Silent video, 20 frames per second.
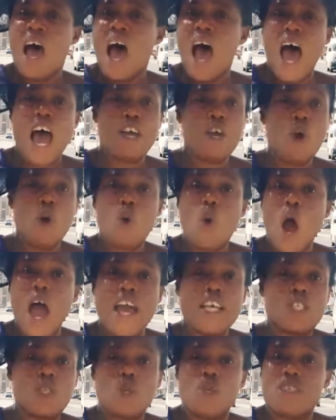are you
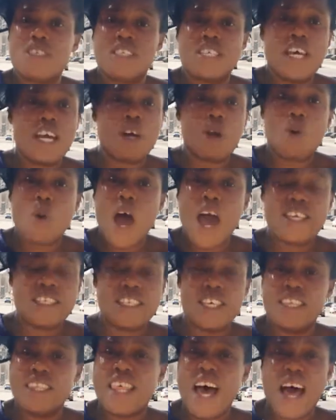going to see
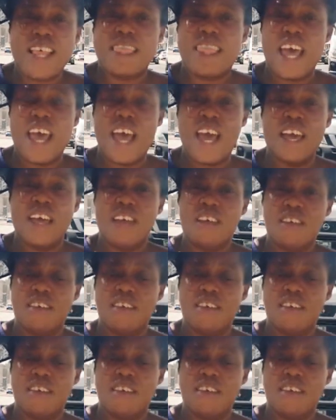Christ in that day?